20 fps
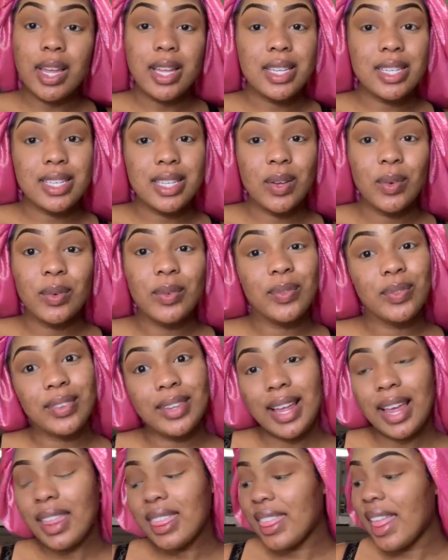So
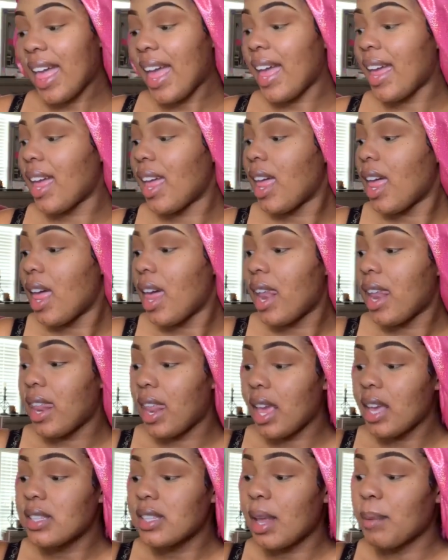like that.
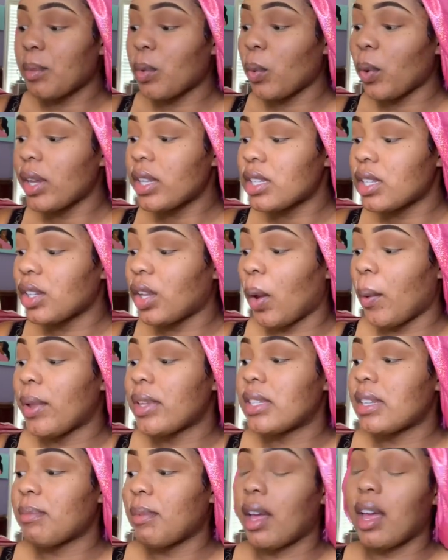Next, I'm going to go
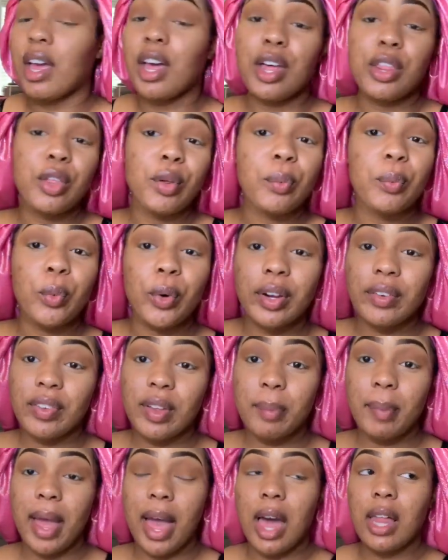into my other Morphe
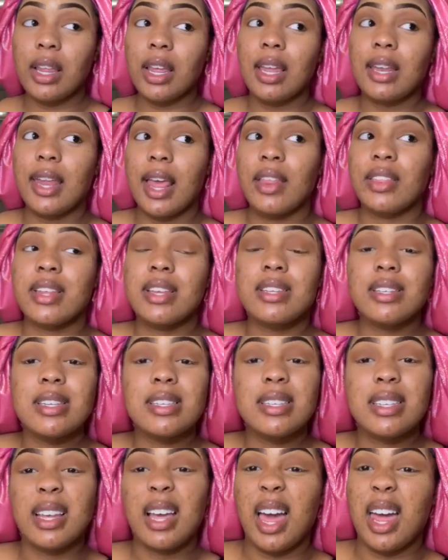palette. Now, this is
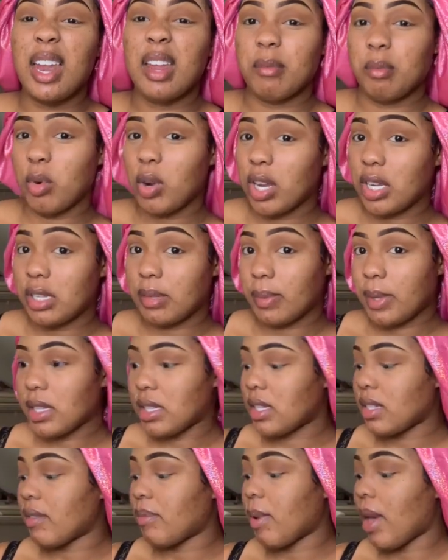the kind of more
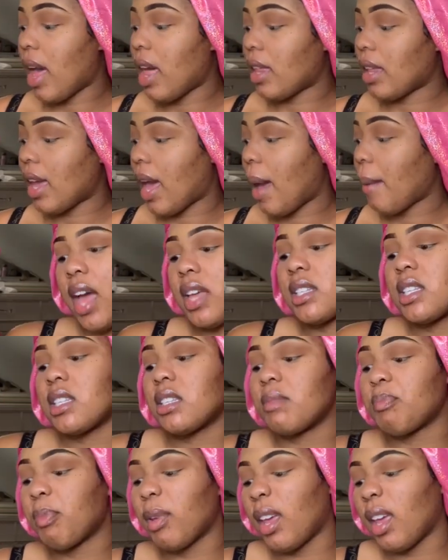expensive palette. I've
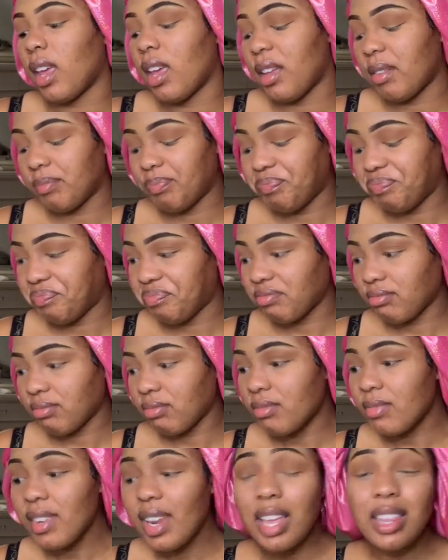spent
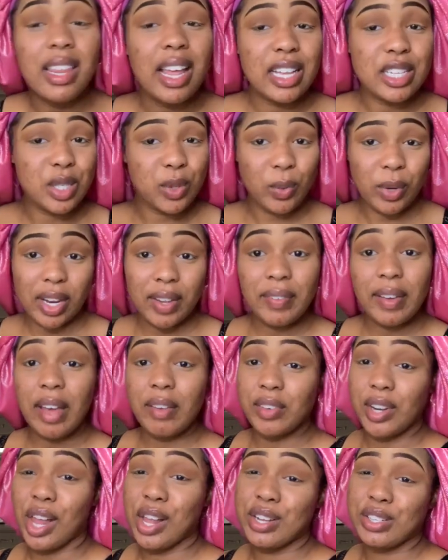like
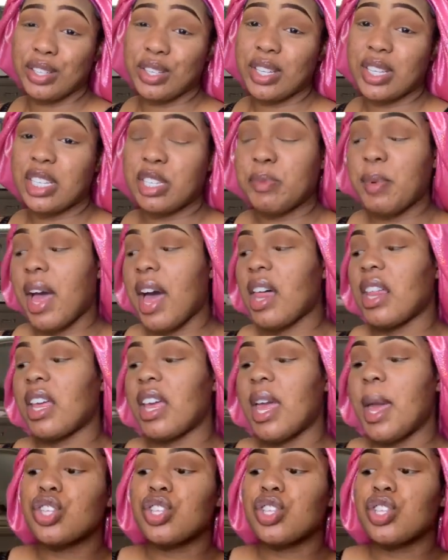$25 on this palette.